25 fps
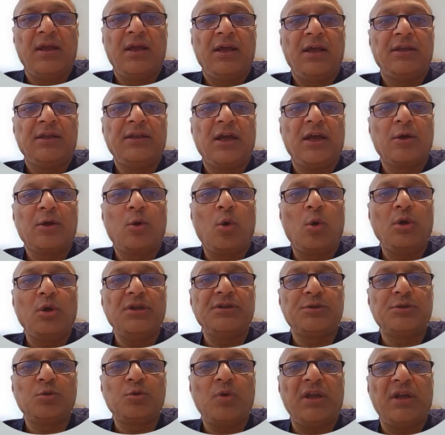The goal
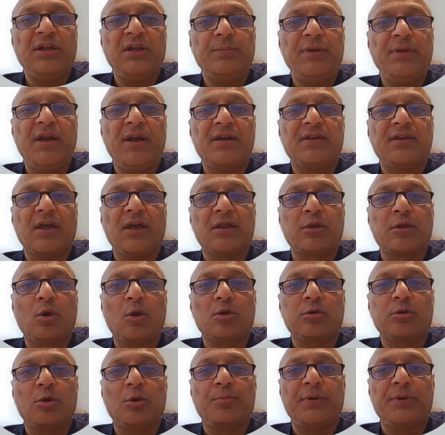is to eliminate the
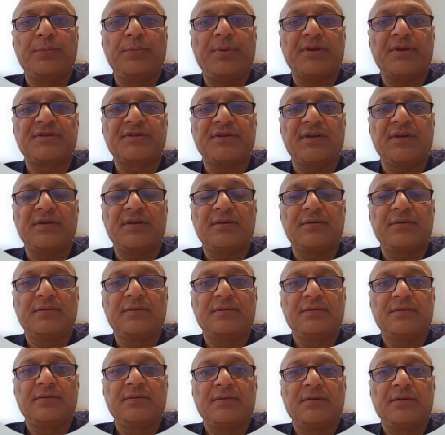source of infection,
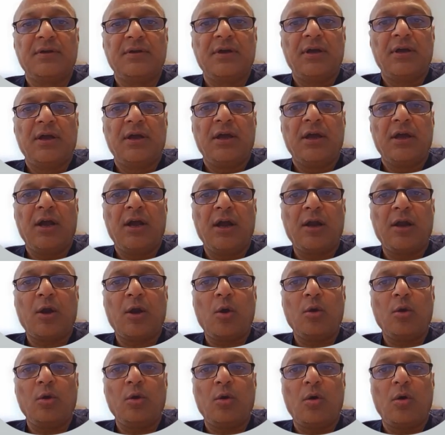
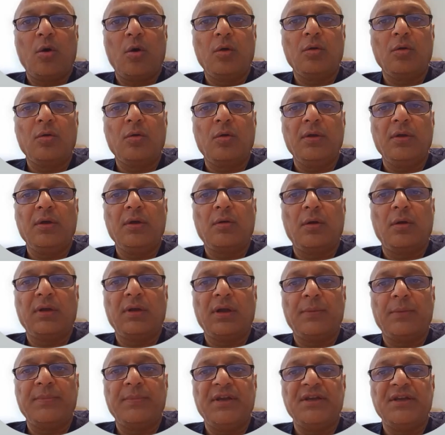control ongoing
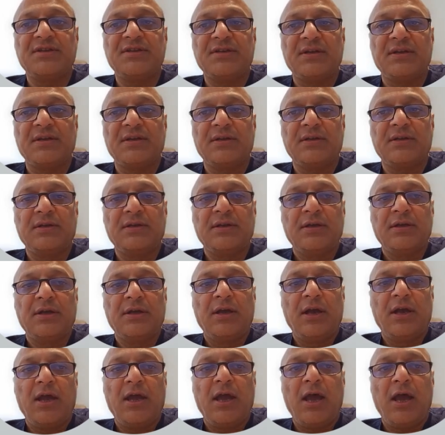contamination,
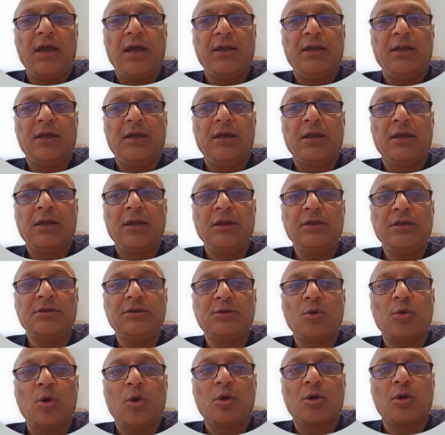and
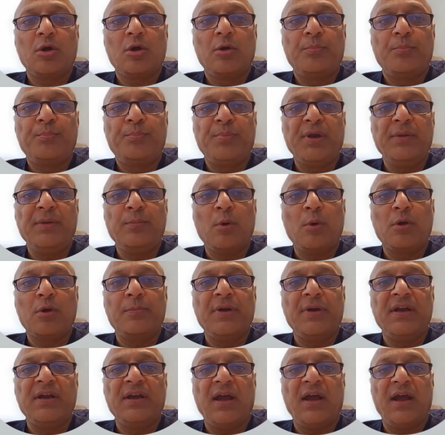restore
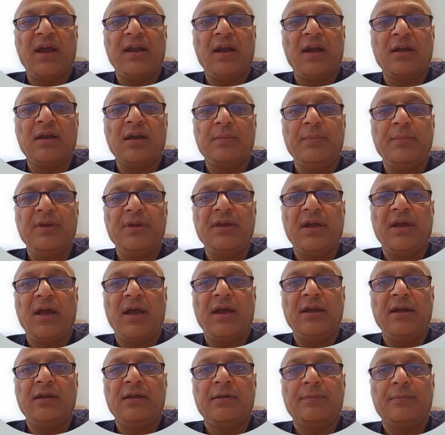pre-morbid anatomy
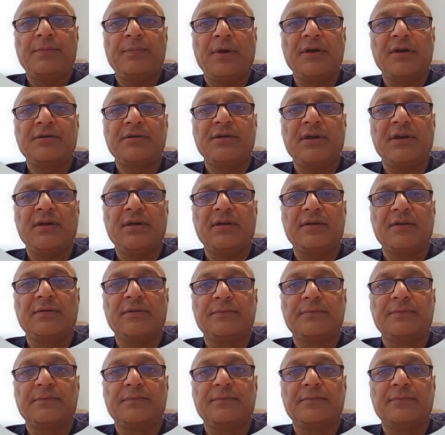and function.